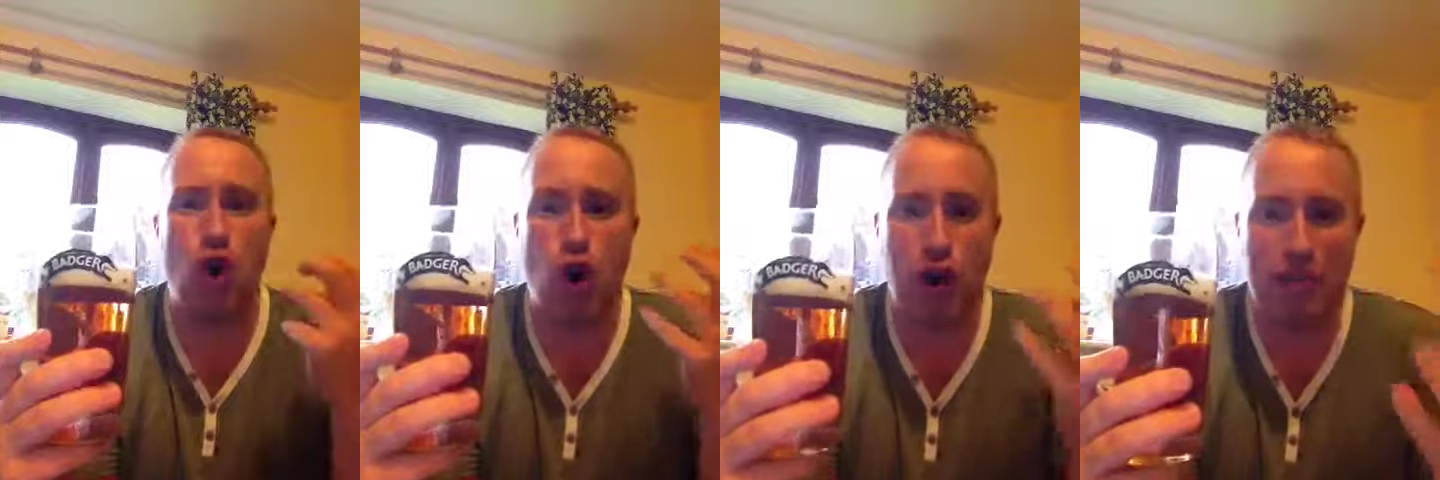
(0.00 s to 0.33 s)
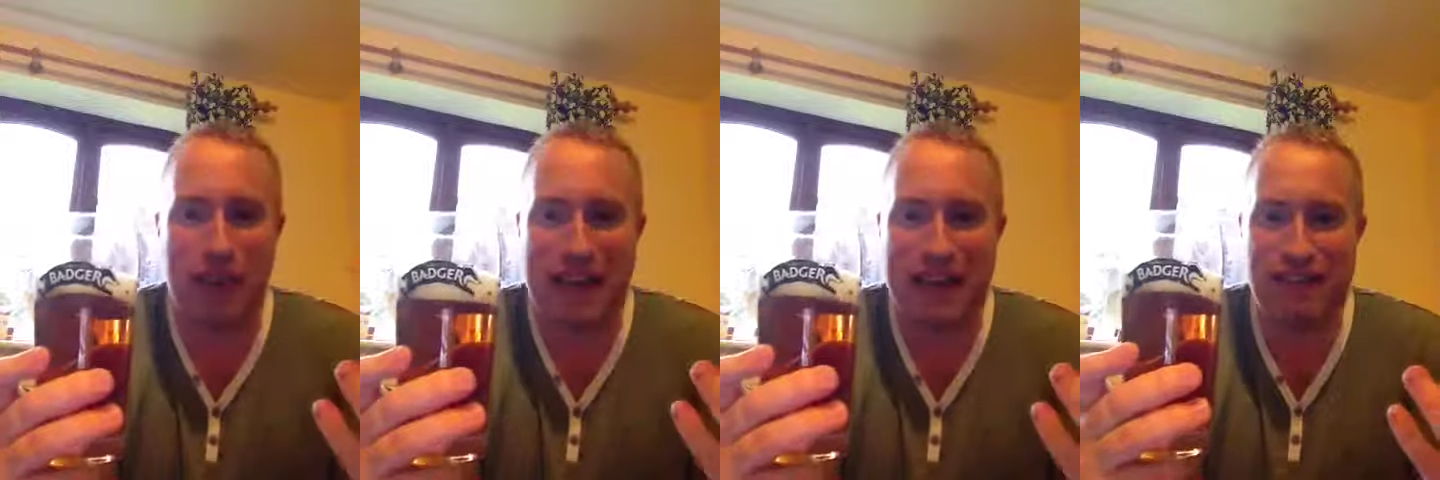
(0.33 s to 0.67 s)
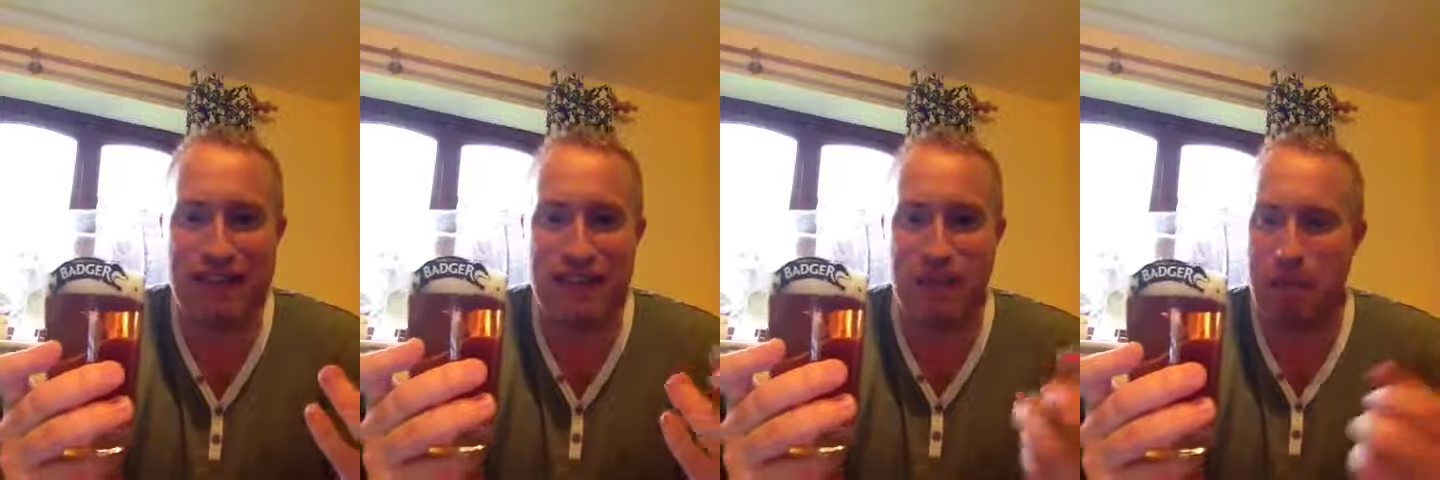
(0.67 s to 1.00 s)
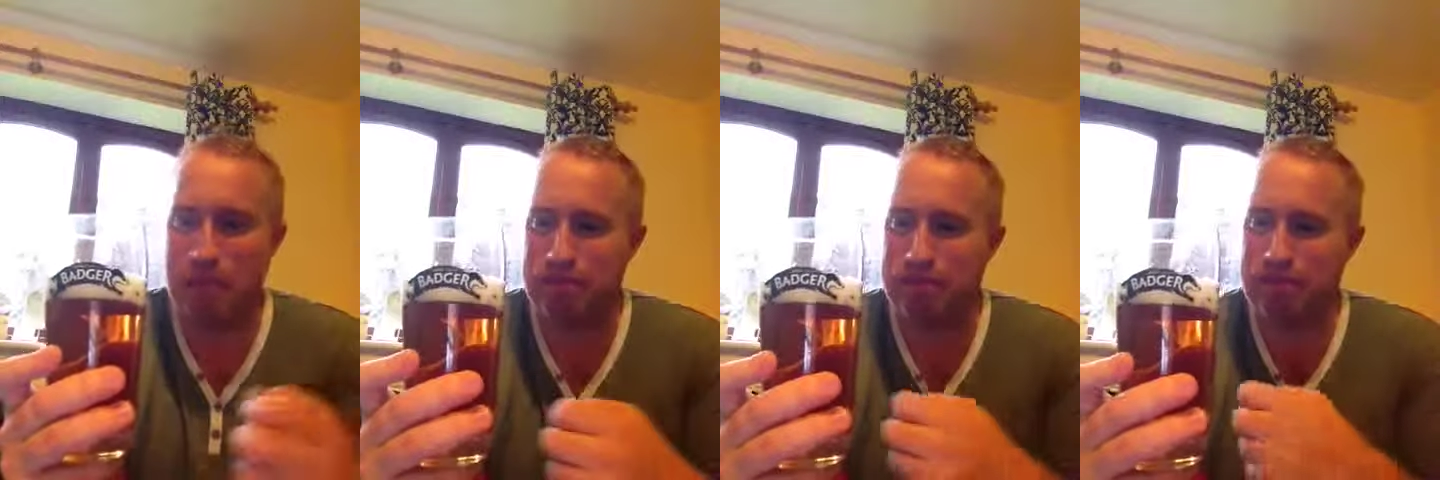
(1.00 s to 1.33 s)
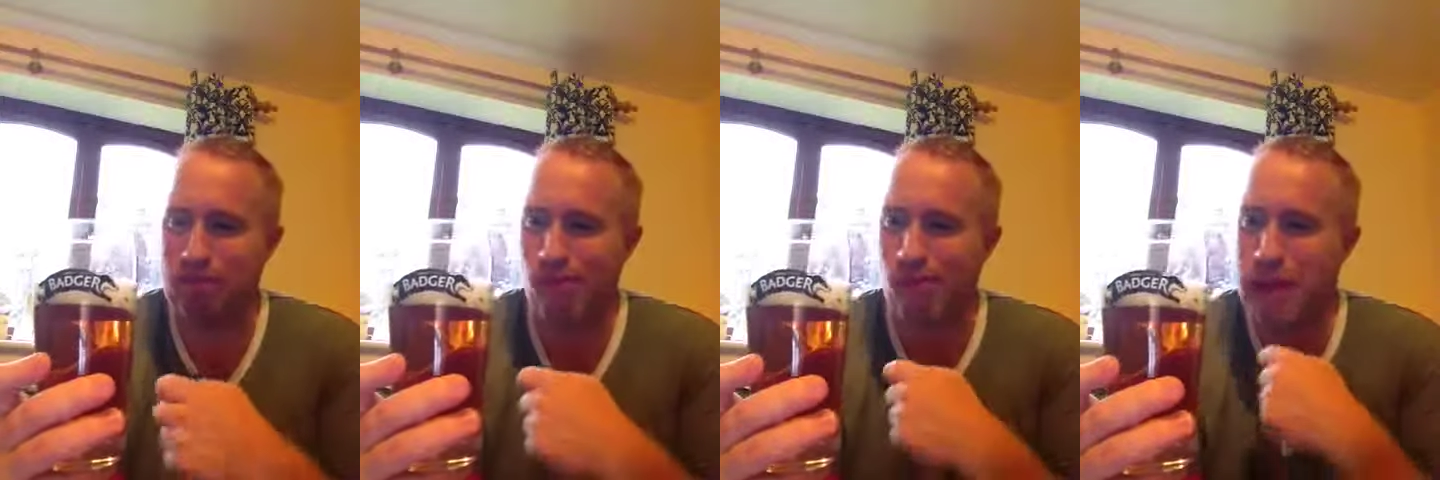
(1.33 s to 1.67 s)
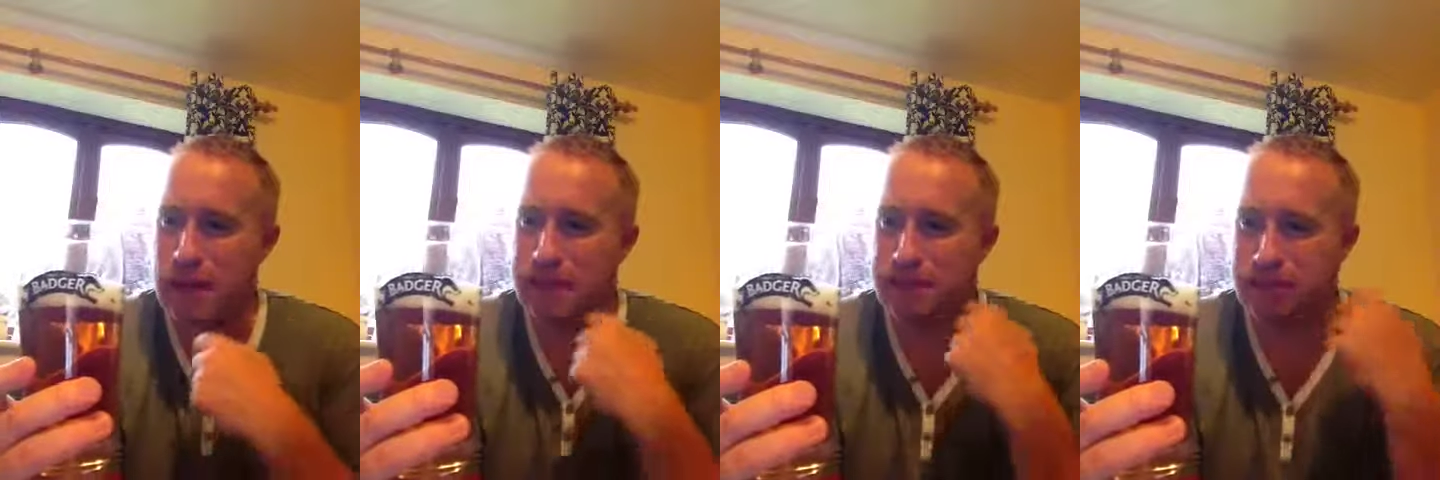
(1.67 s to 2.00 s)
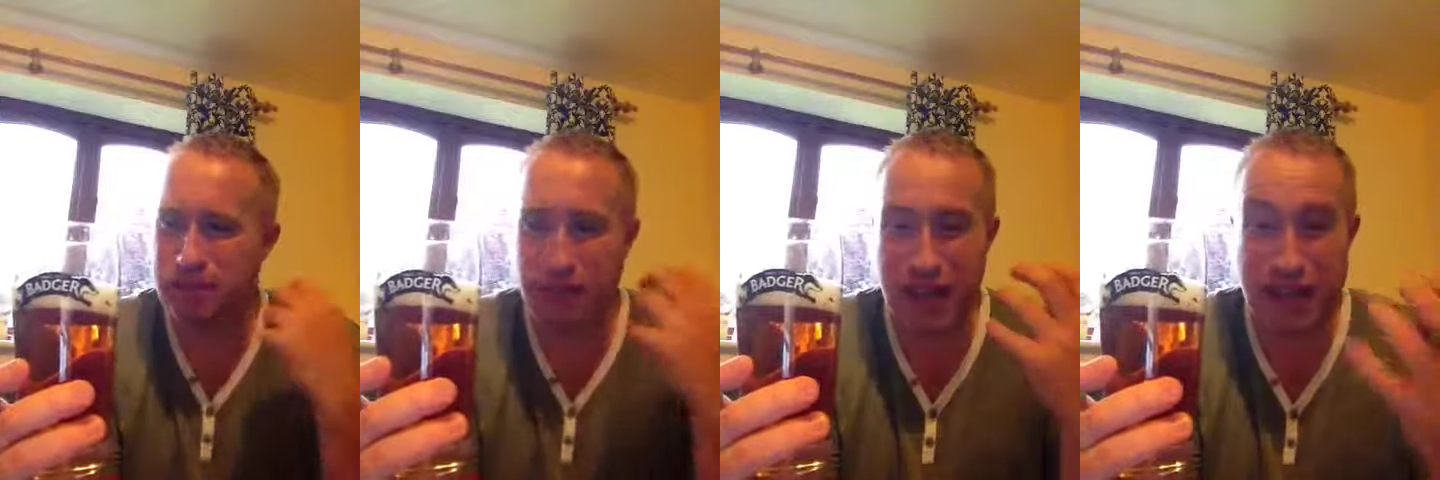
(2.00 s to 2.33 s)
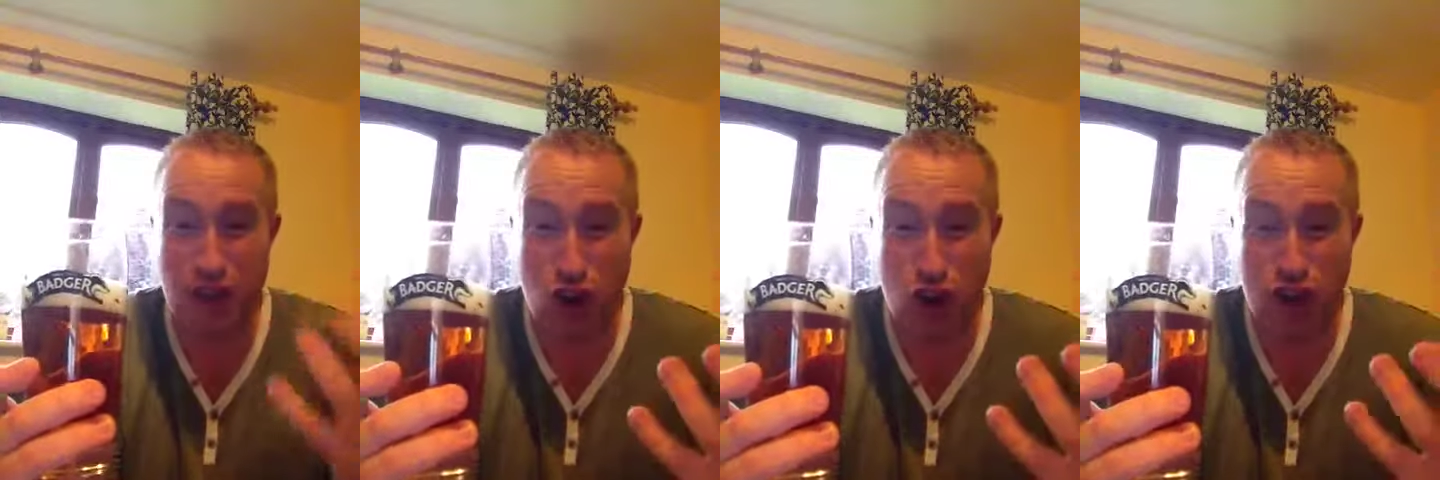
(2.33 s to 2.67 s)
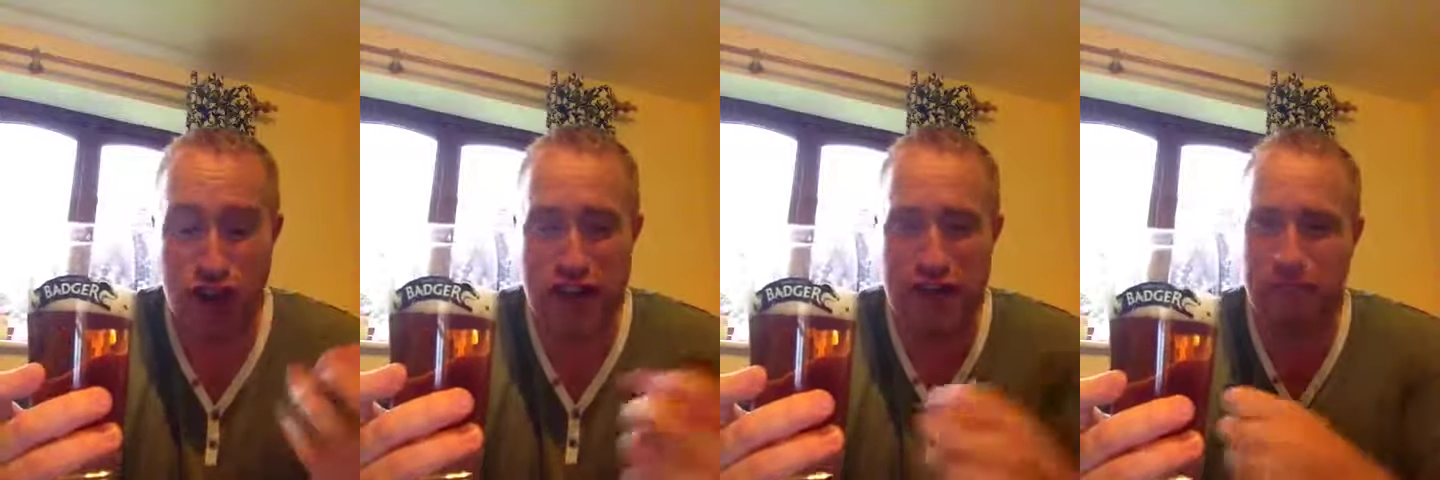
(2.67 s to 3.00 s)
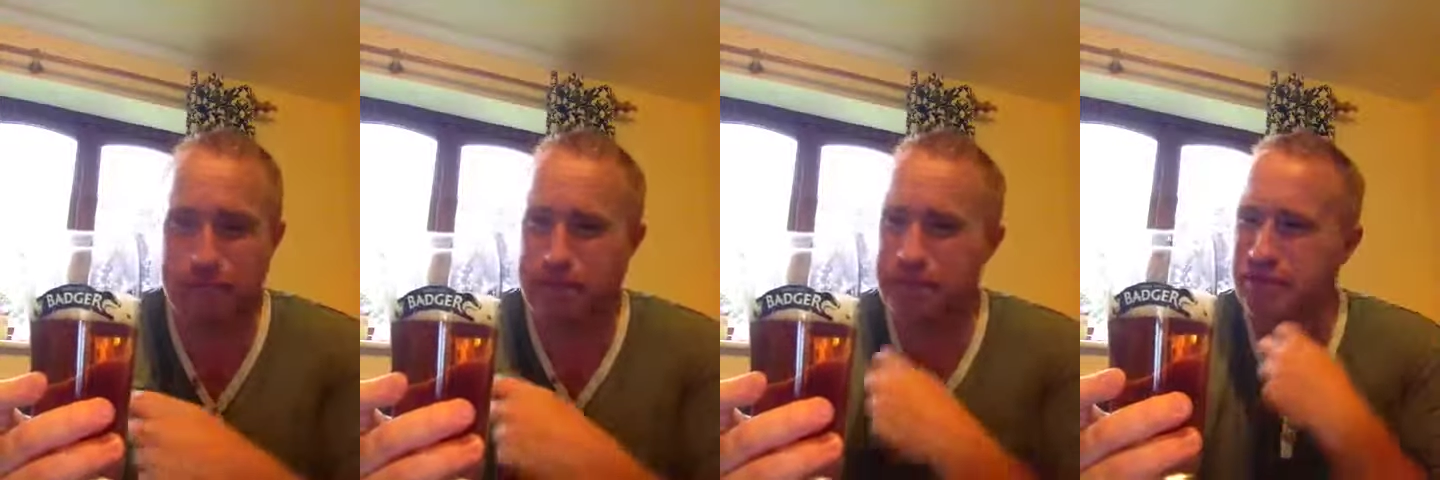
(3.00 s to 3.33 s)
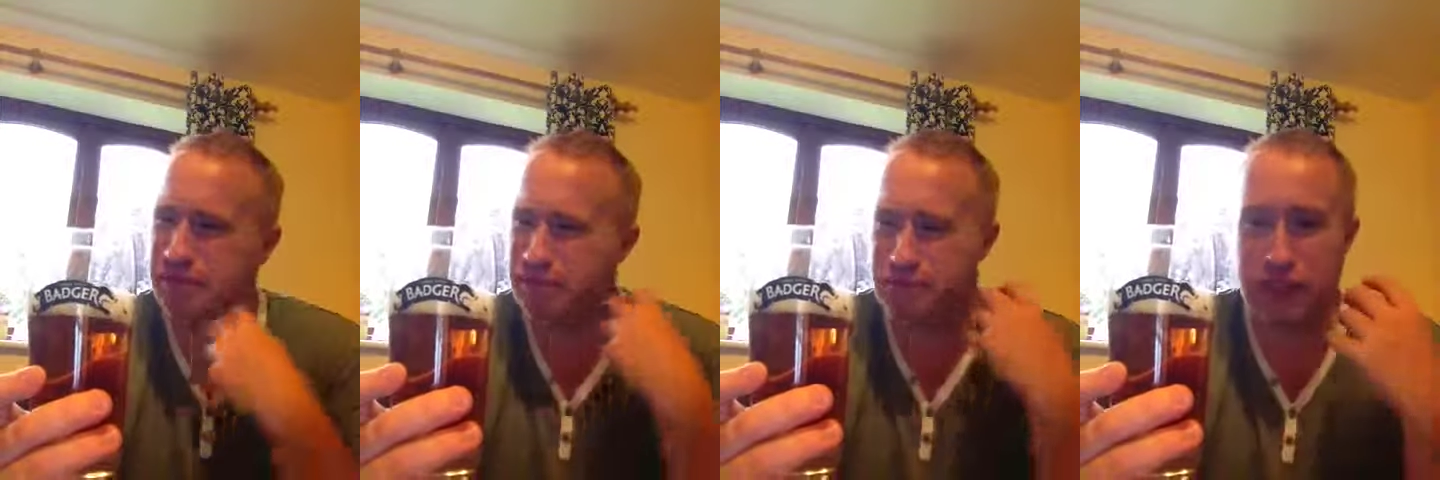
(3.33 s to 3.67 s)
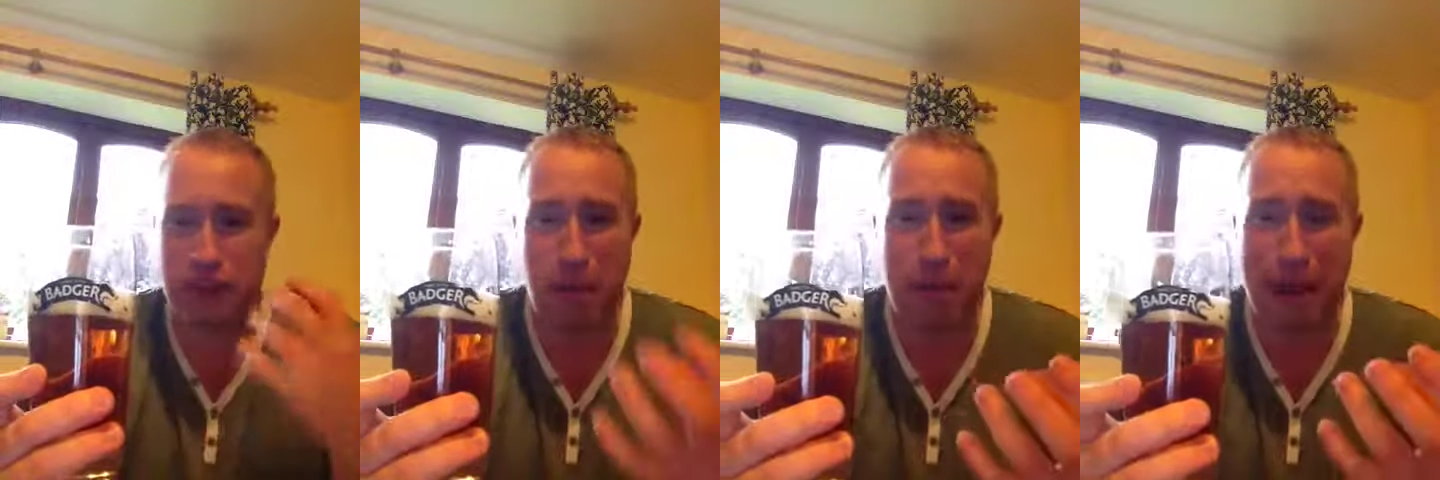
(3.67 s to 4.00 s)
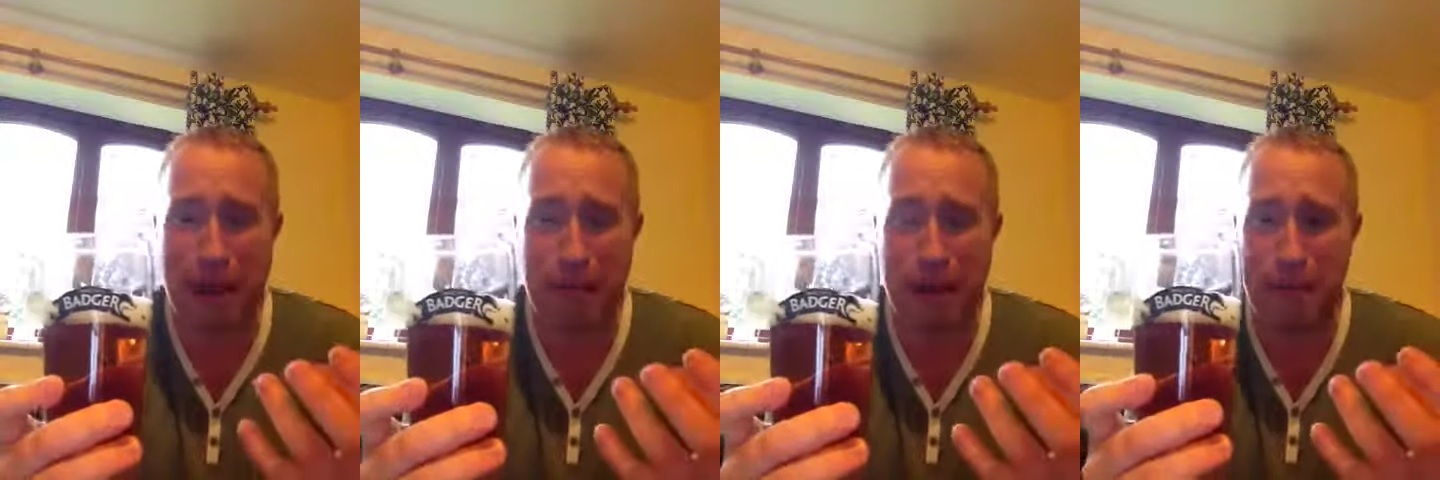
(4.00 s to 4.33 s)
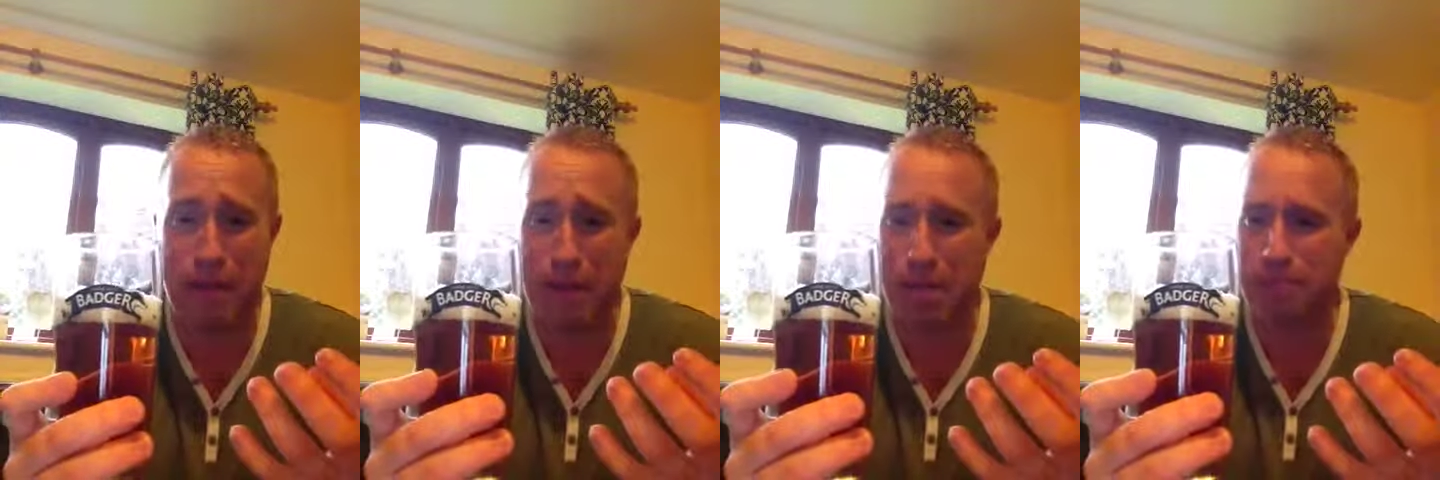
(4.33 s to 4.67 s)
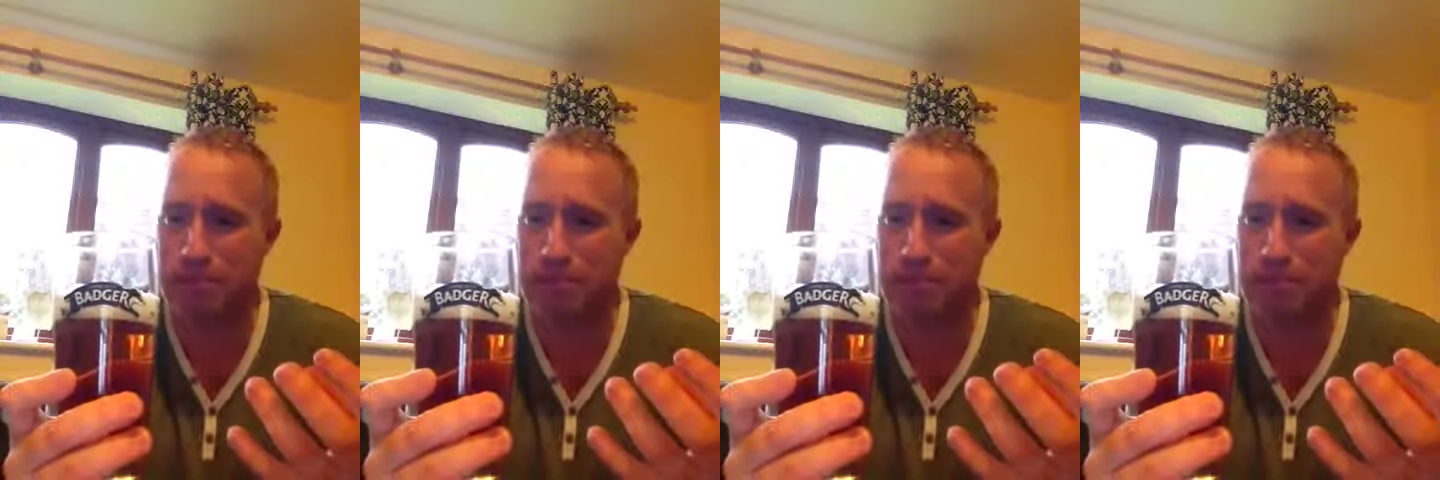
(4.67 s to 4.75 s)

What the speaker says: autumn leaves, it's earthy, it's got black pepper.